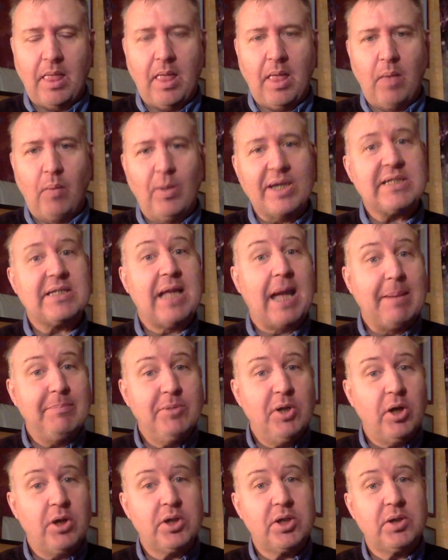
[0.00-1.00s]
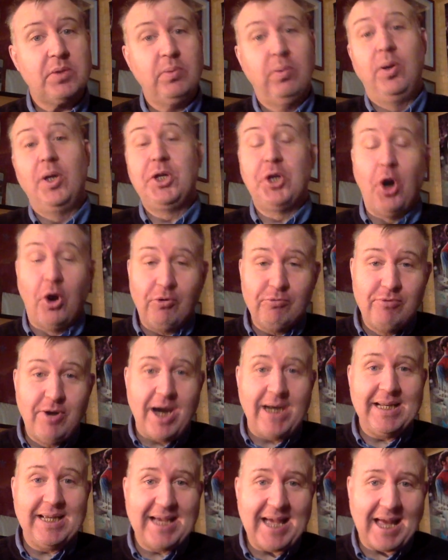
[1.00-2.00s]
West Ham lost. We got
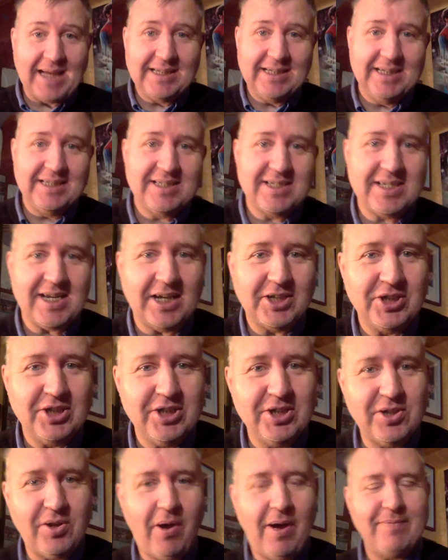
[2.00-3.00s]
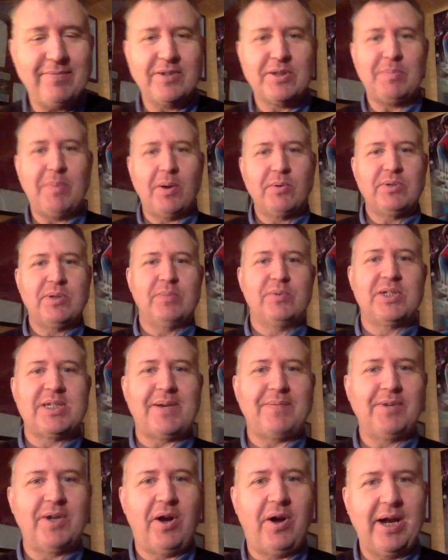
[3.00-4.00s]
relegated. Such is life. I suppose it was
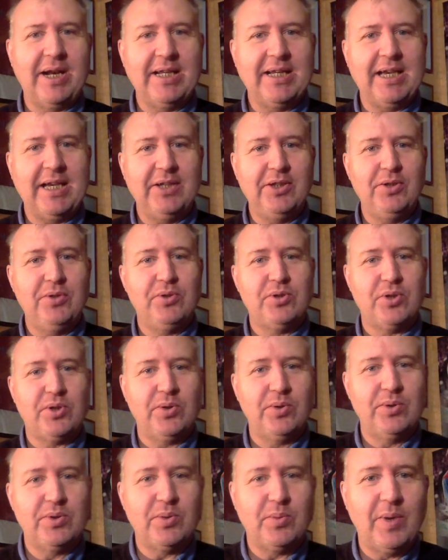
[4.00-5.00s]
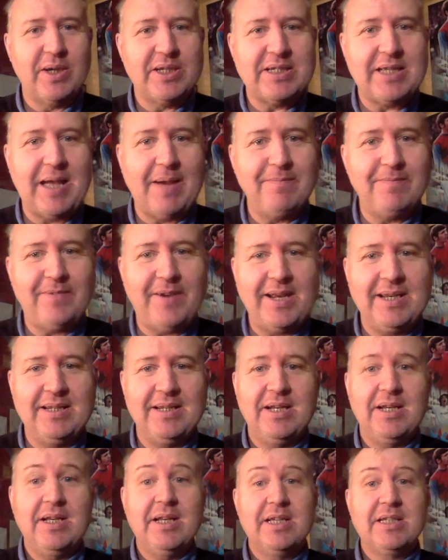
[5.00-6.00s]
something I had to get used to as a West Ham fan.
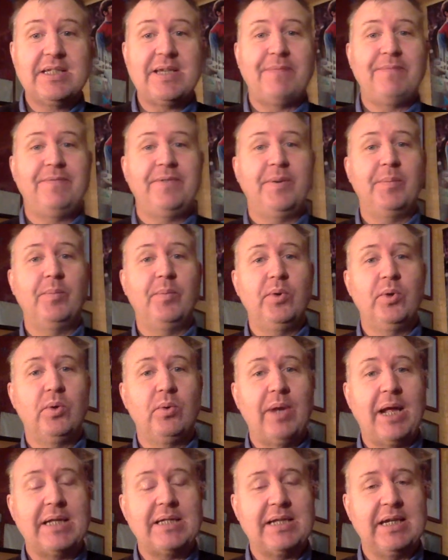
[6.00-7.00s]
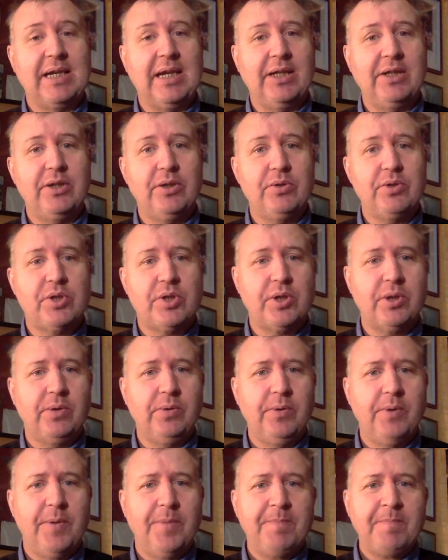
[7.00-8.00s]
Something we all had to get used
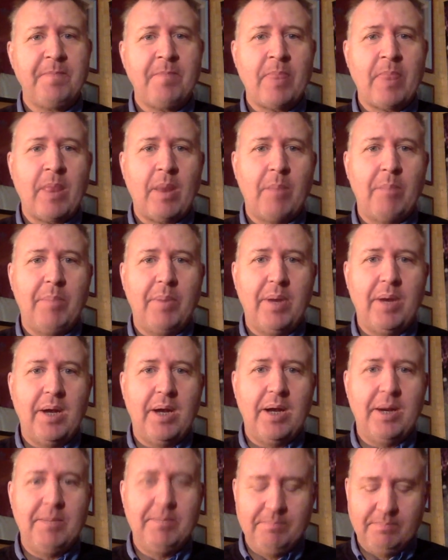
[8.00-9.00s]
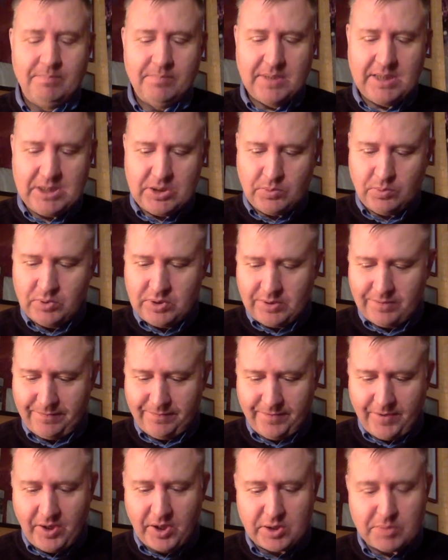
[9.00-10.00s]
to. But this was the
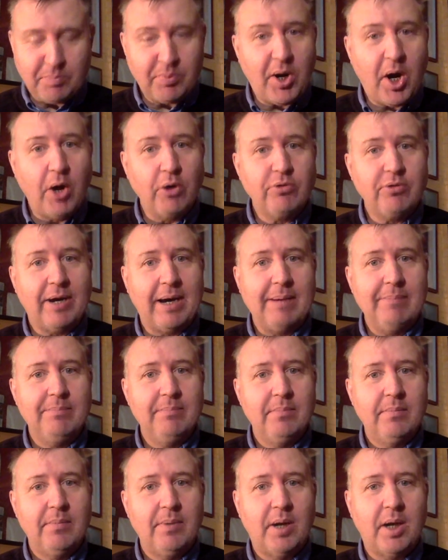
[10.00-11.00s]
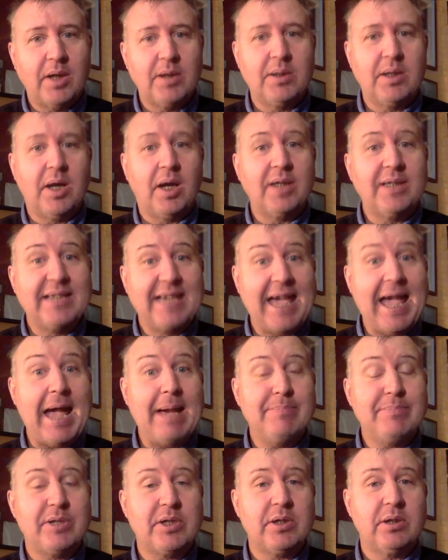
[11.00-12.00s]
first programme I'd
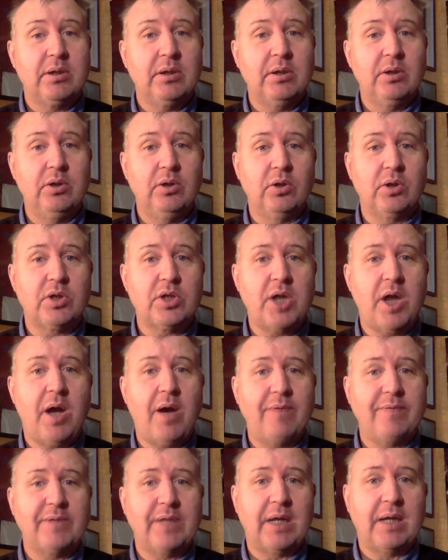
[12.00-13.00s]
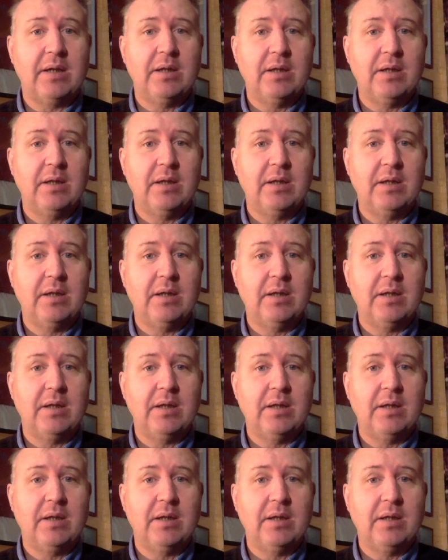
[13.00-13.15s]
kept and looked after.